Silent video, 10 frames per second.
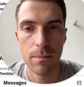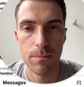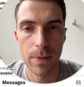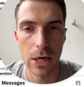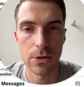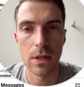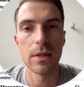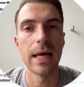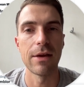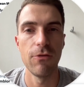parallel
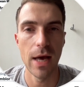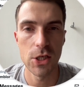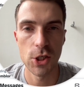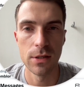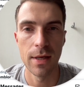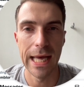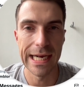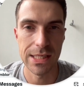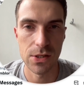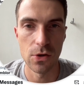like fashion,
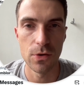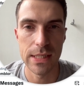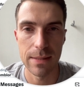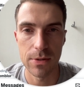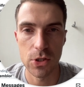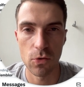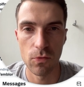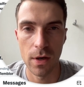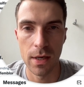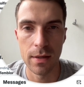XO is able to
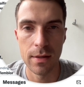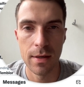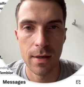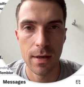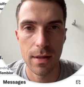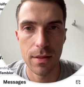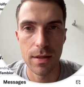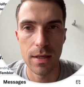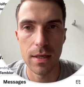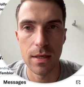run
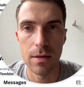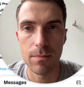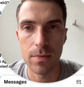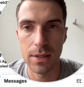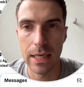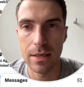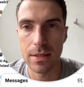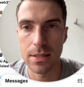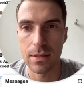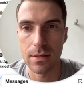the
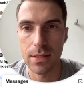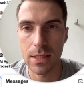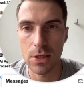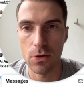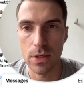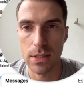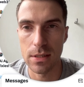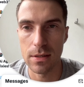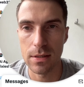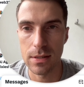latest
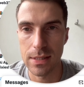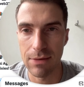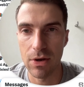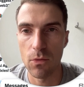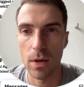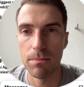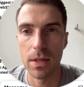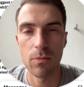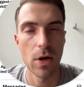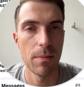671
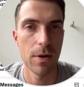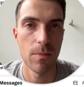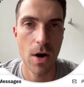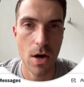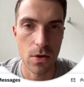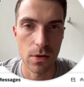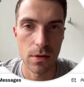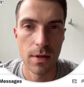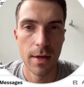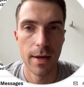billion parameter model,
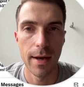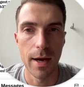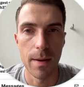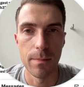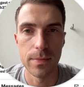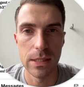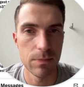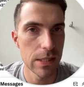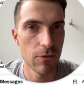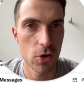
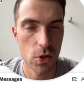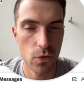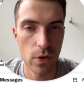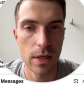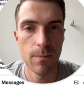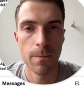DeepSeek version 3,